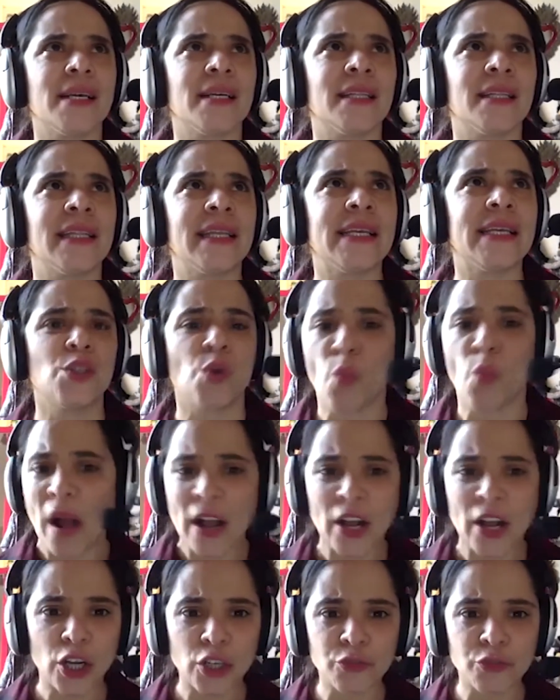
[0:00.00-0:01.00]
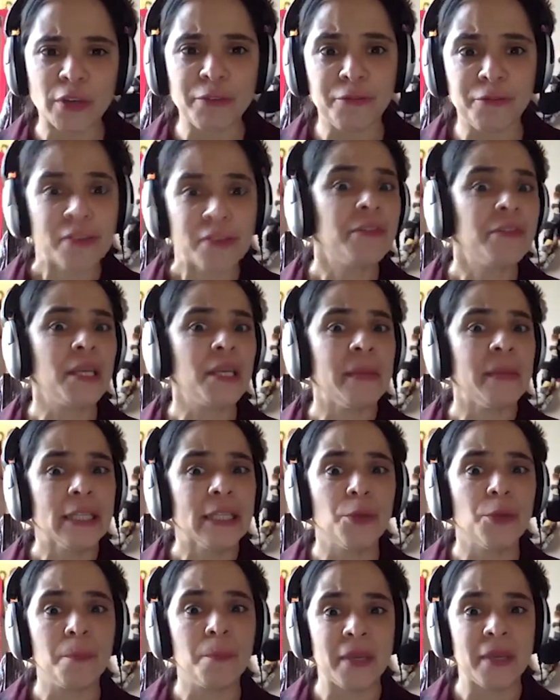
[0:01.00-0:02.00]
at least 150
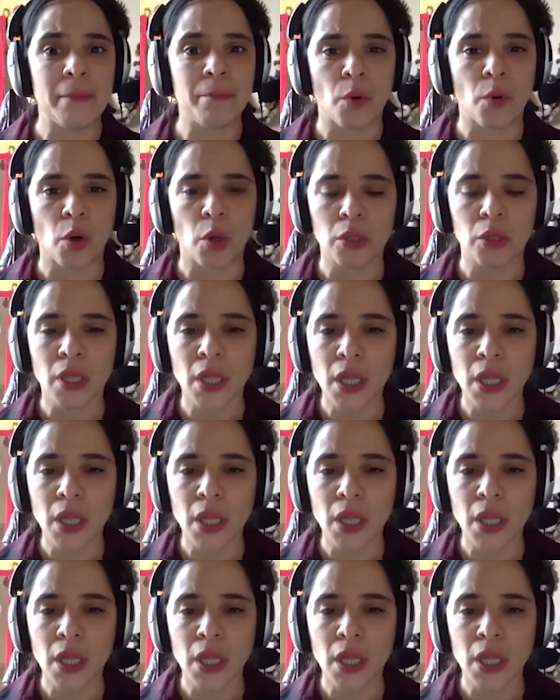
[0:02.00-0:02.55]
million people,